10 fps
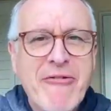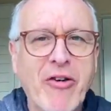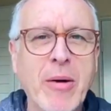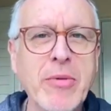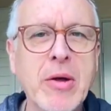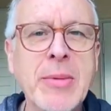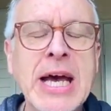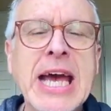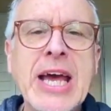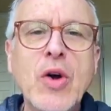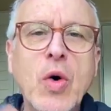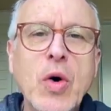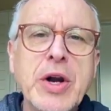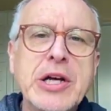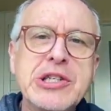from them in
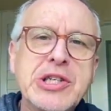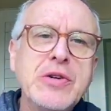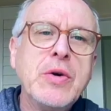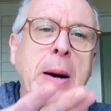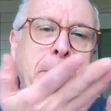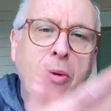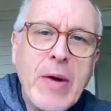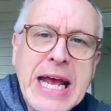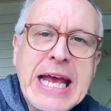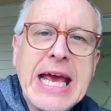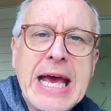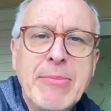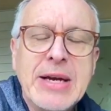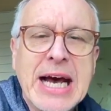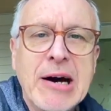order to bring
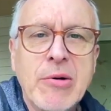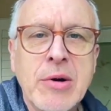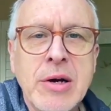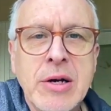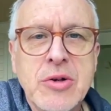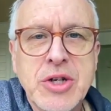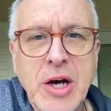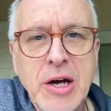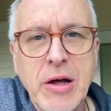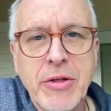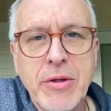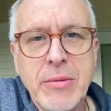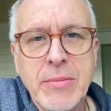him down to earth.